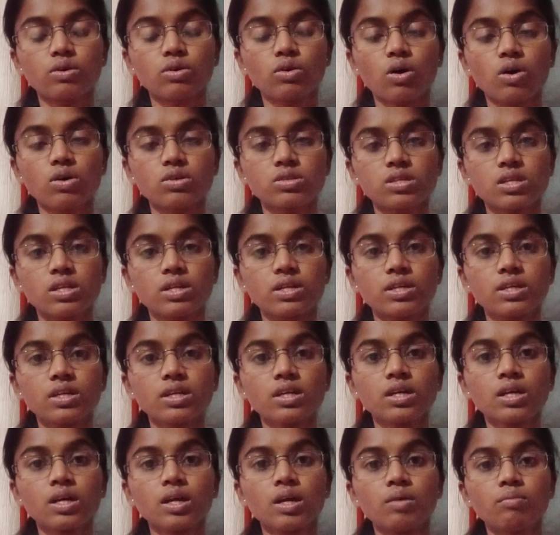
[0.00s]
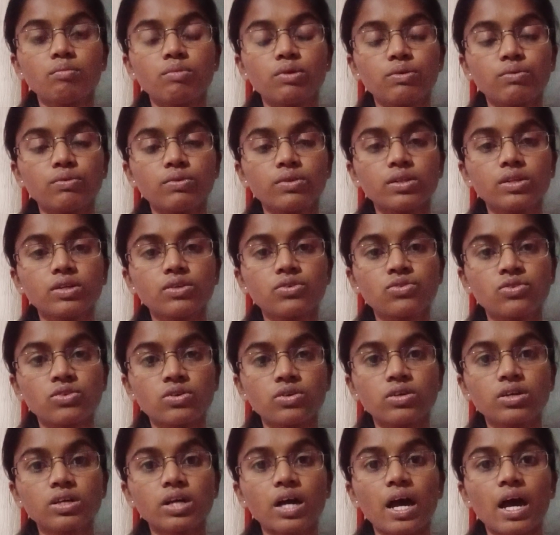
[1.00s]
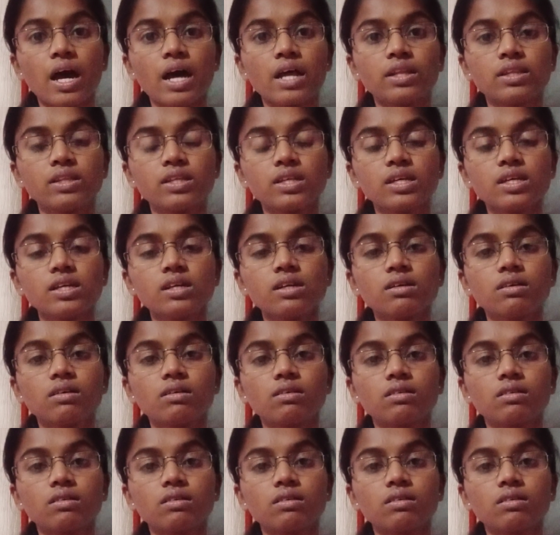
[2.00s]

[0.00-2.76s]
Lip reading: causality between the drug and the